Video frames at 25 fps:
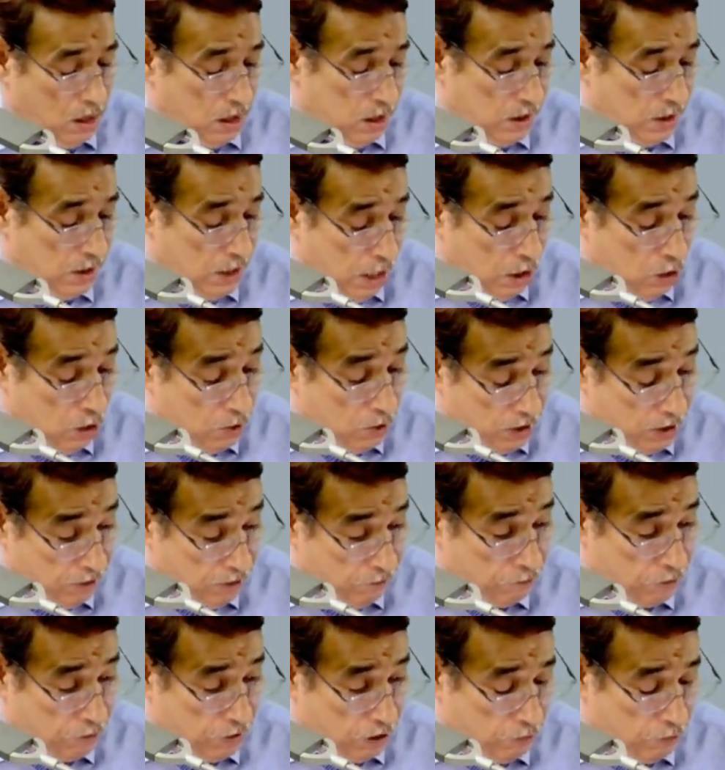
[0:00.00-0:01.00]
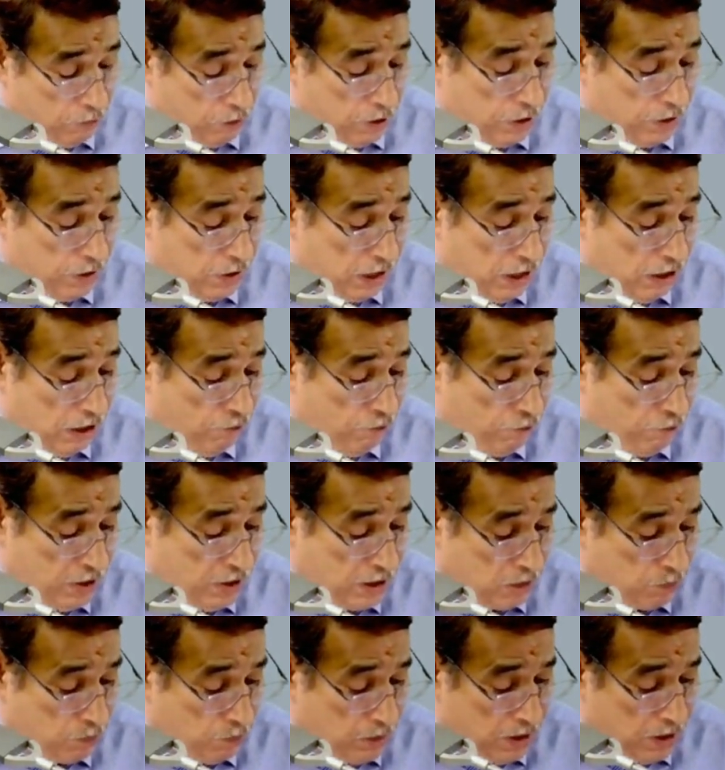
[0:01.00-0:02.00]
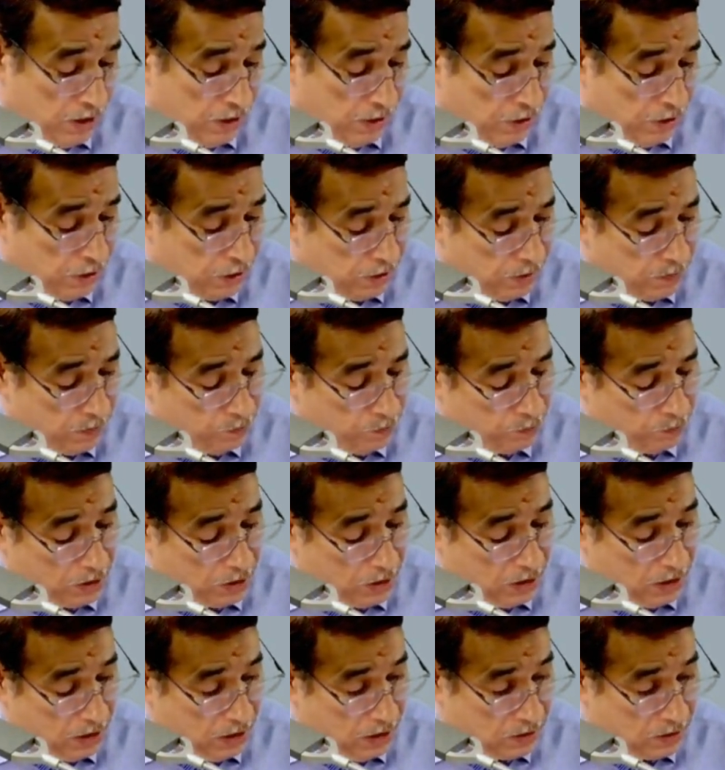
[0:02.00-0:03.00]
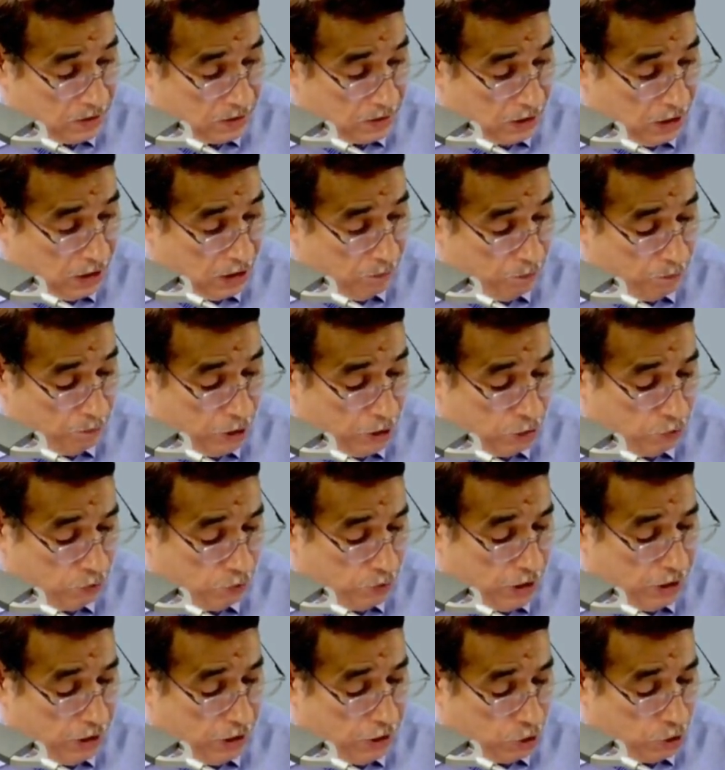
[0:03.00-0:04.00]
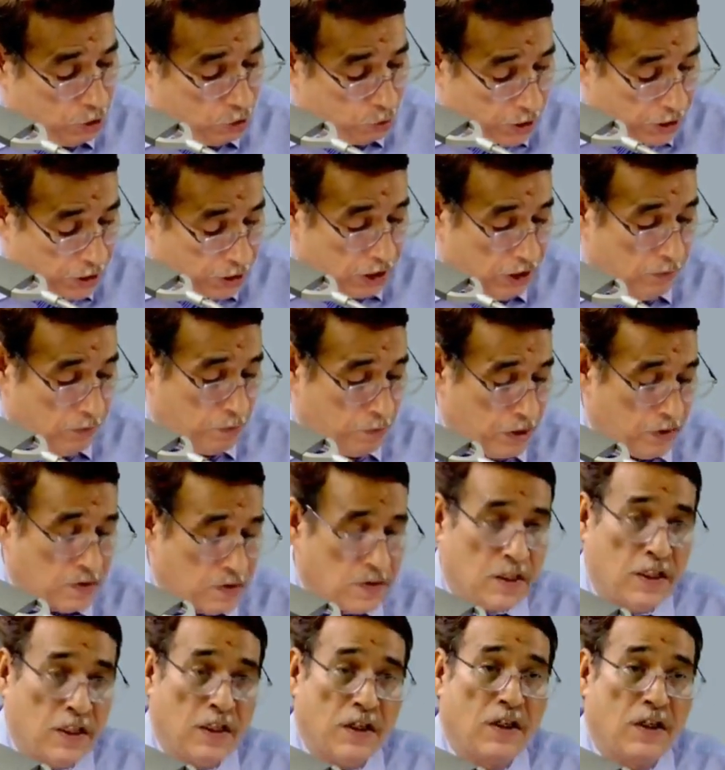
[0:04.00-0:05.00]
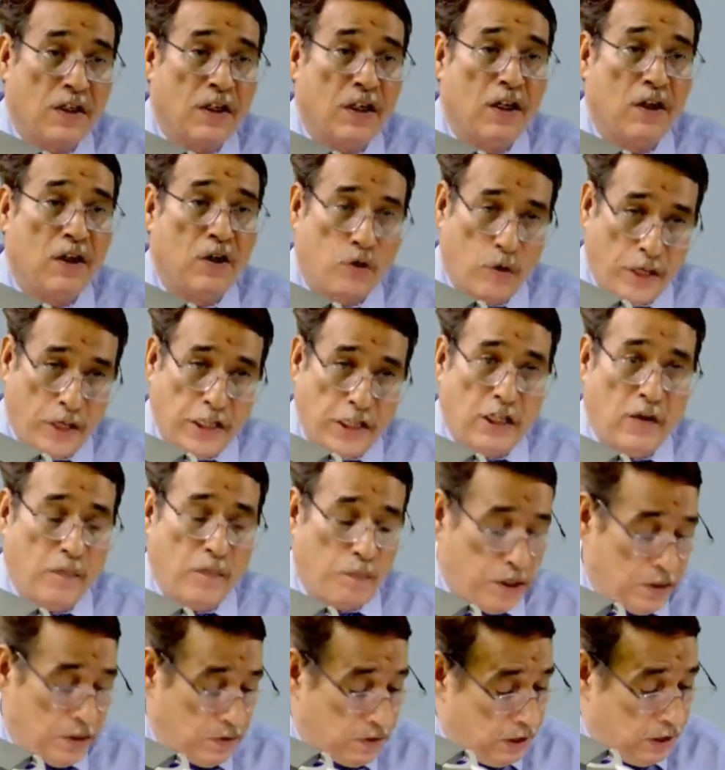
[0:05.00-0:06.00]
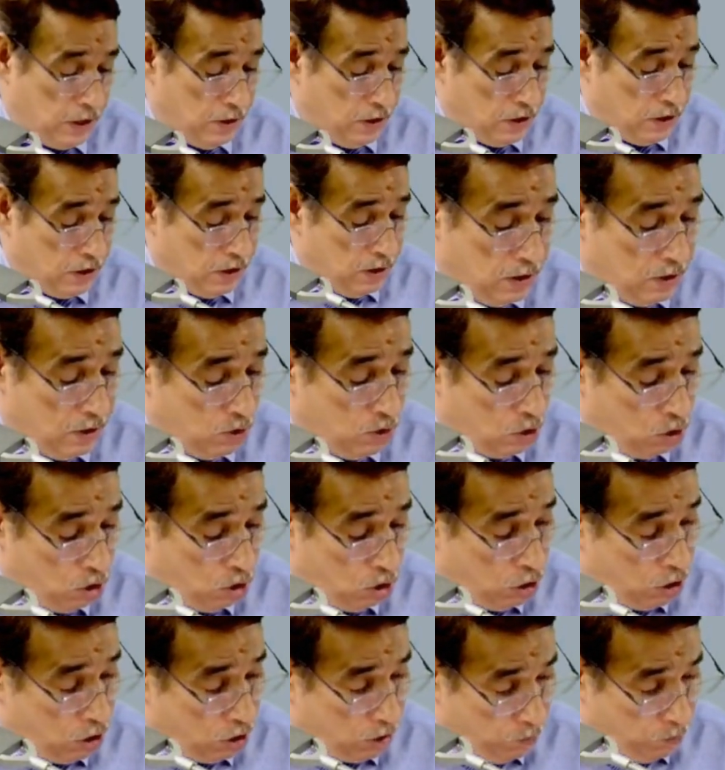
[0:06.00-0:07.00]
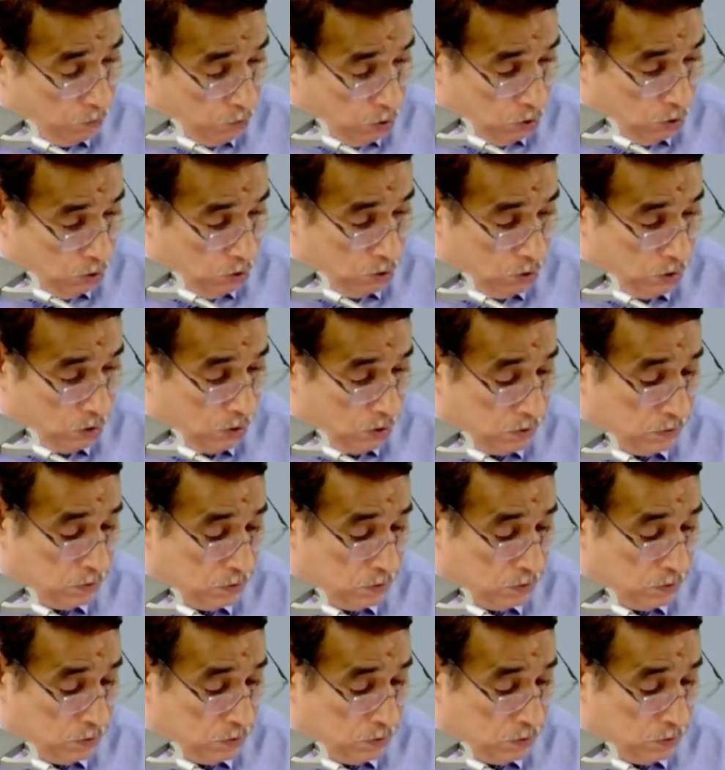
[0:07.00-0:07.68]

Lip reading: Now, if our investment is in between 20% or more,